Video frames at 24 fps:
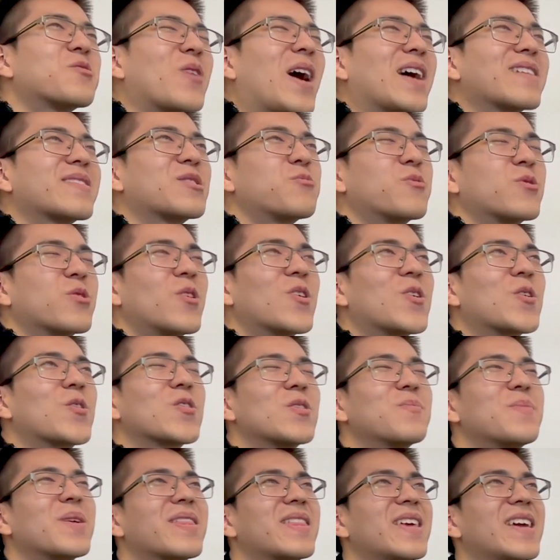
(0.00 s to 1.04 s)
cracked the Twitter
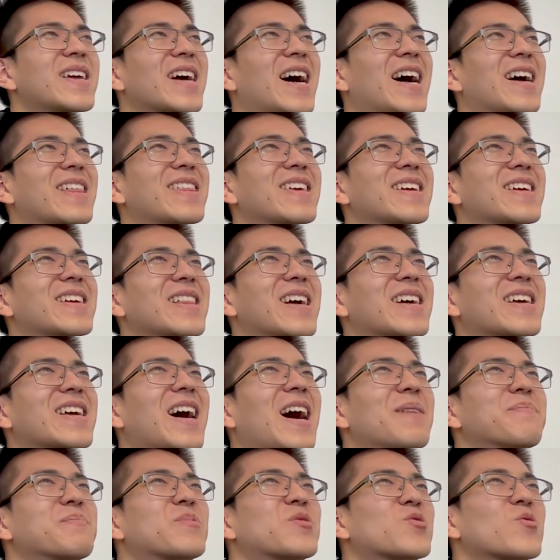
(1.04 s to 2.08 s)
algorithm, I think. I think like
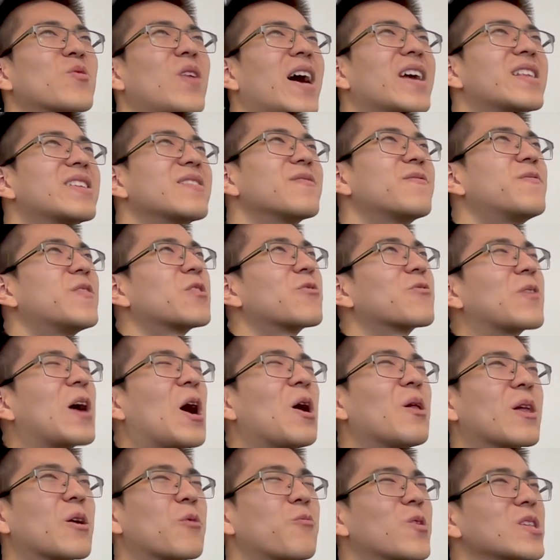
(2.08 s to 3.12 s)
I'm trying to figure
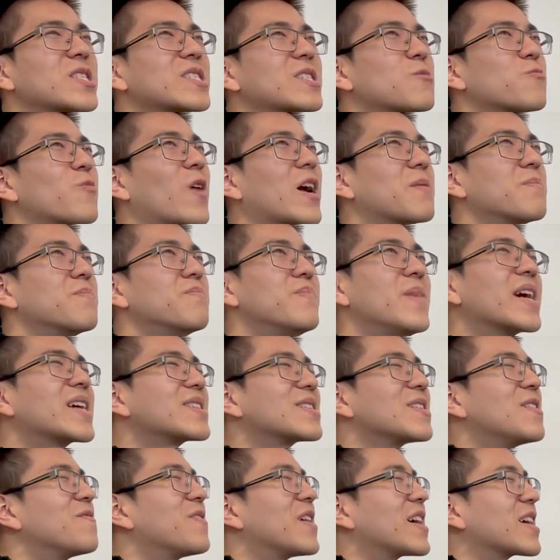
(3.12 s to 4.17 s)
out like what's the right
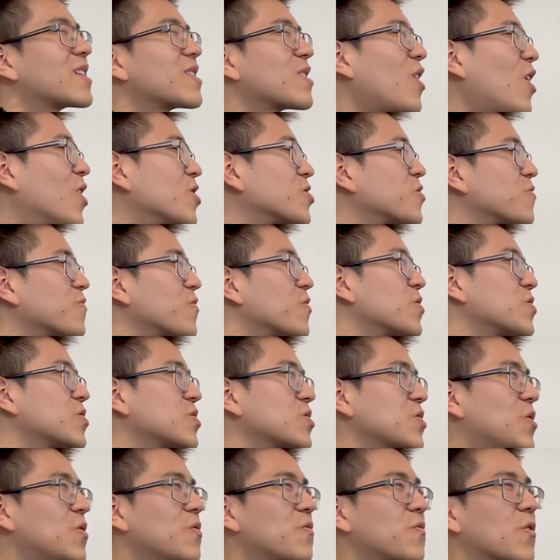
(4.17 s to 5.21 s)
mix of like
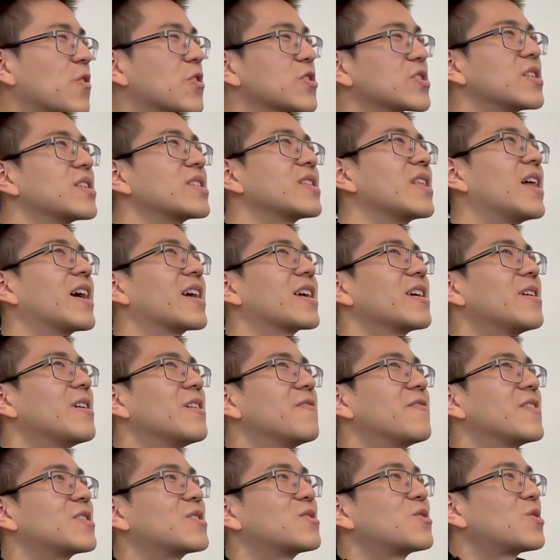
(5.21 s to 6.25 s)
controversial versus like
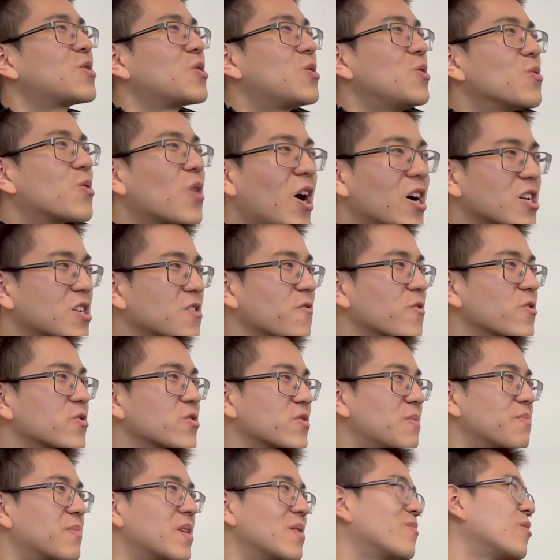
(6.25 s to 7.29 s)
if it's too controversial,
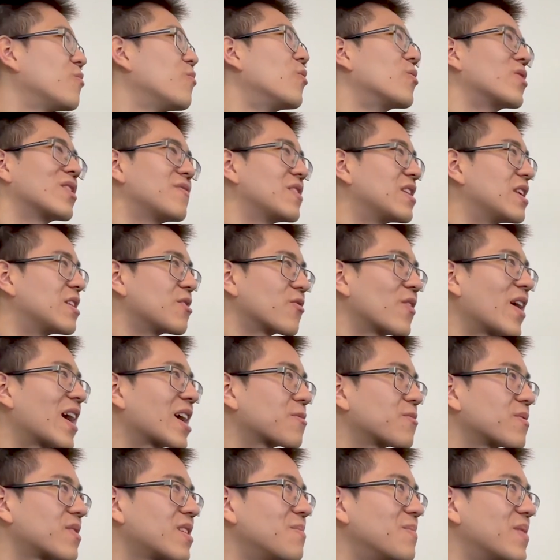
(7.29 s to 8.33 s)
then people won't even
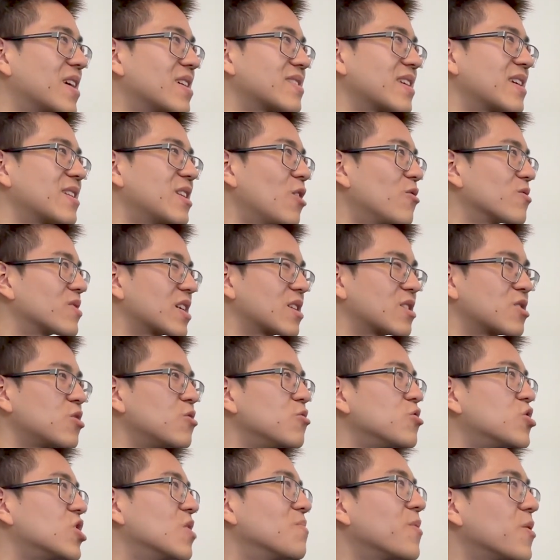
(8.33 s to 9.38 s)
interact with it because they know it's like
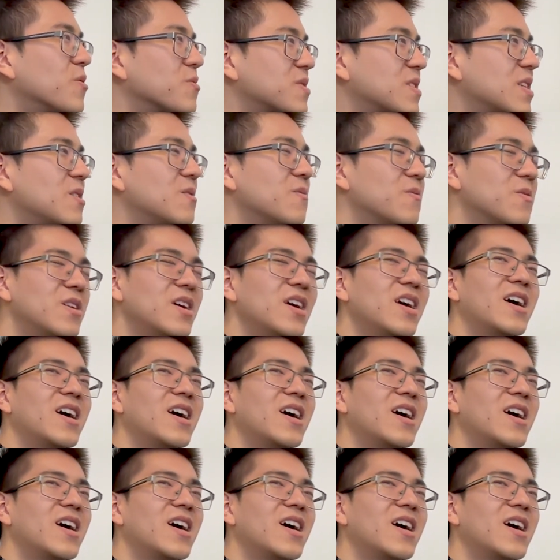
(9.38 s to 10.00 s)
too shitposty.